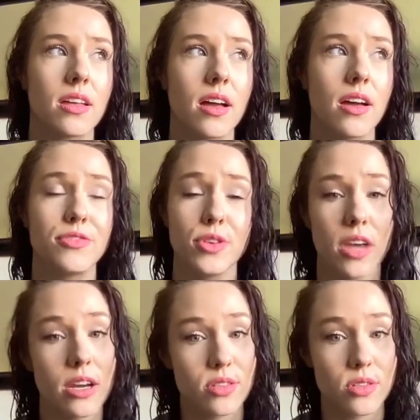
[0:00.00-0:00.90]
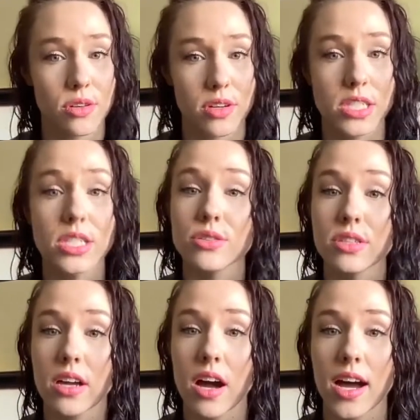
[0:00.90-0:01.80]
a few thousand toward our
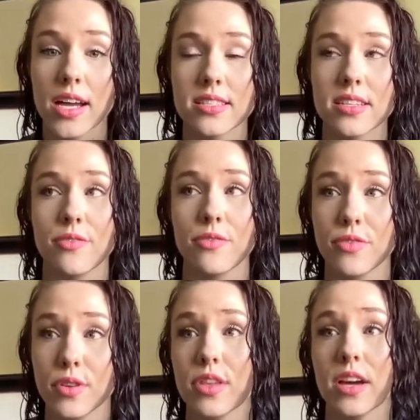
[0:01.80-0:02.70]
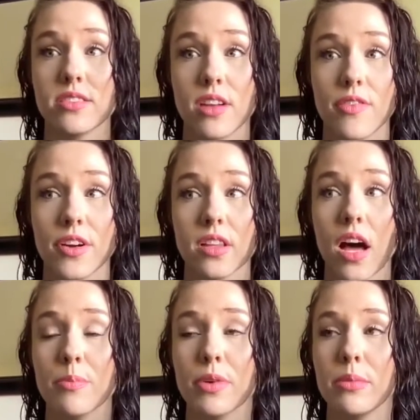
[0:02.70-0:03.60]
closing cost, a few thousand off our
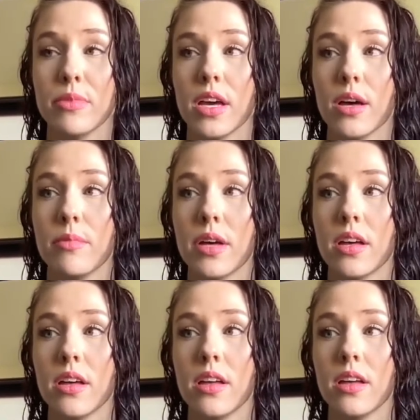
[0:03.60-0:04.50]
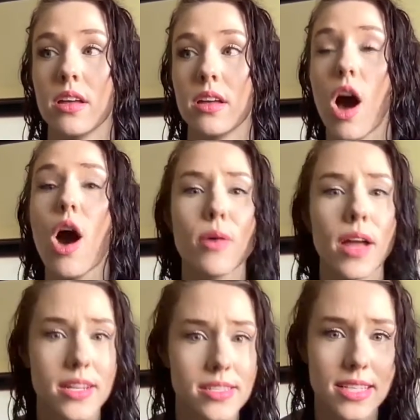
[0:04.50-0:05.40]
lot premium. Oh,
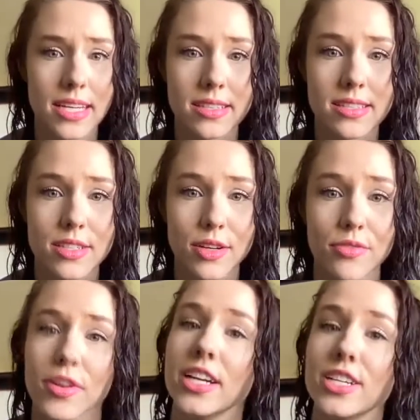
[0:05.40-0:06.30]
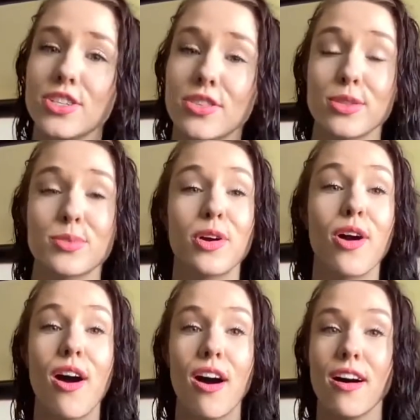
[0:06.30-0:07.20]
and a stainless steel fridge. Those were
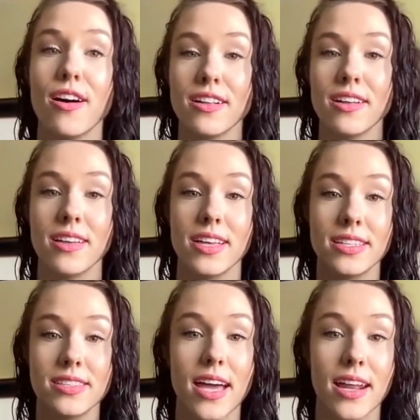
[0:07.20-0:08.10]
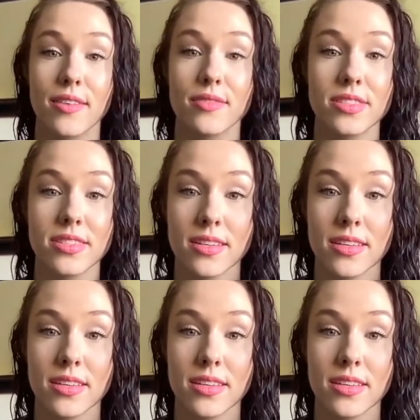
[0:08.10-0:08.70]
all incentives